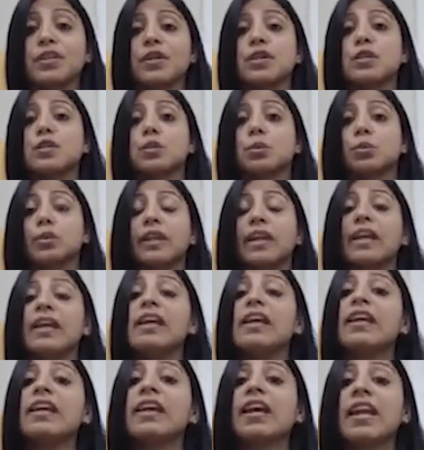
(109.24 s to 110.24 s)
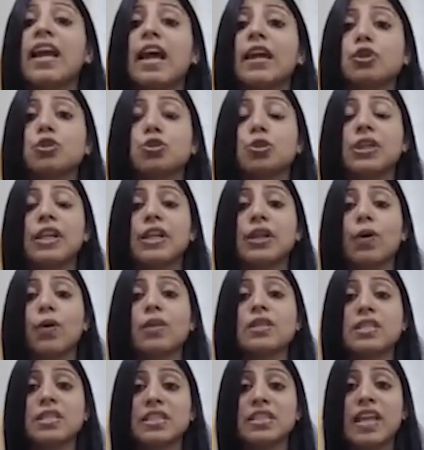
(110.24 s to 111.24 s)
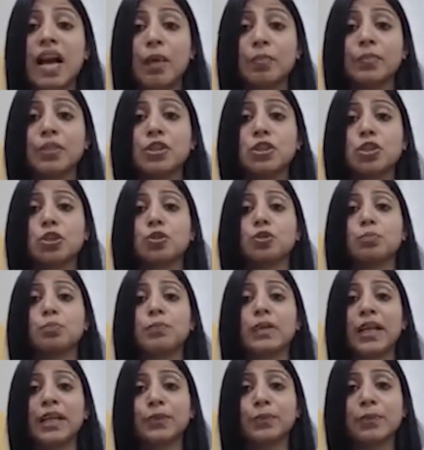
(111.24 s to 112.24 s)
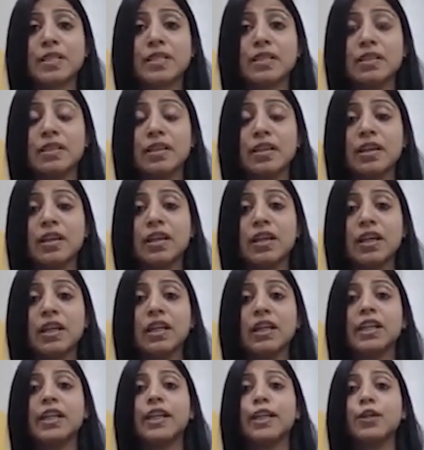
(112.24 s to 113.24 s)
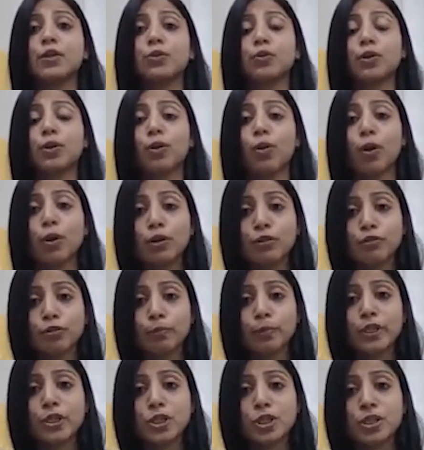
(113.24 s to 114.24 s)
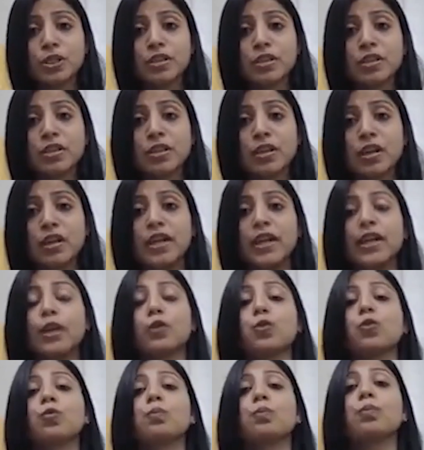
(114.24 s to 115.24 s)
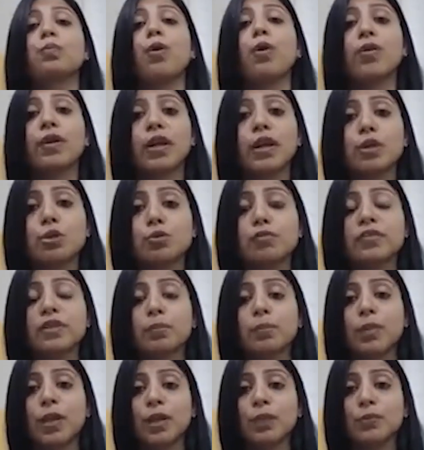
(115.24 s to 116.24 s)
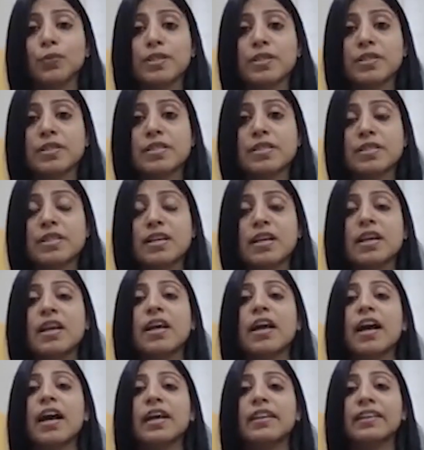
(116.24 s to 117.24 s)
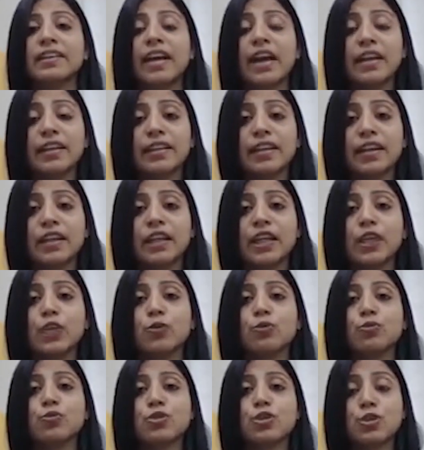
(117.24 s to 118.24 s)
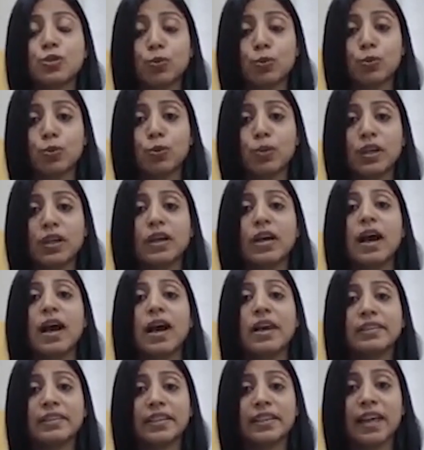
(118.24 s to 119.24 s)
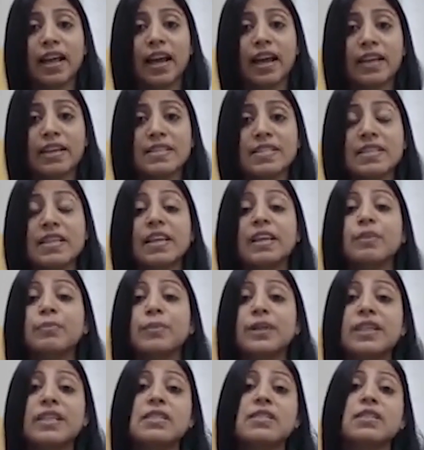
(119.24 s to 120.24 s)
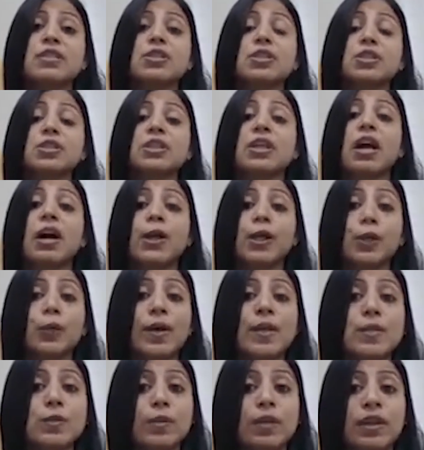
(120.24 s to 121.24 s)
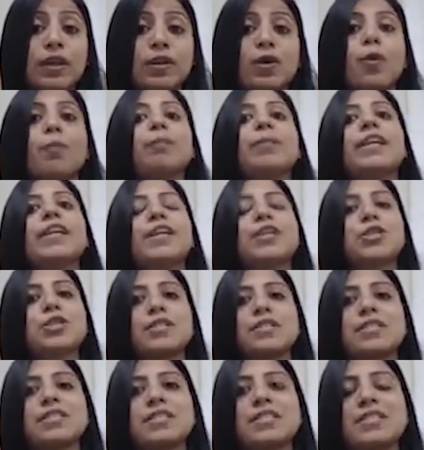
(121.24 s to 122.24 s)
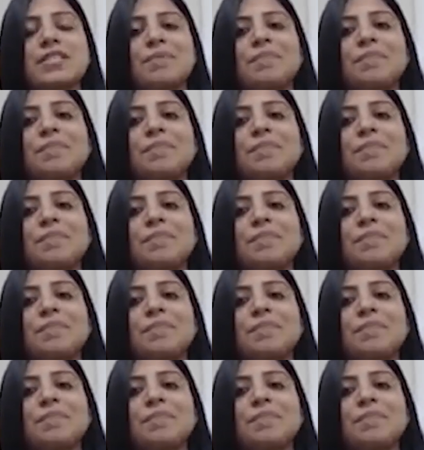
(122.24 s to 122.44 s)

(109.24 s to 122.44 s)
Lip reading: so they can actually cause damage to the blood vessel, leading to clot formation, leading to blockage of the blood vessels, and that can lead to stroke, heart attacks, and many such cardiovascular complications.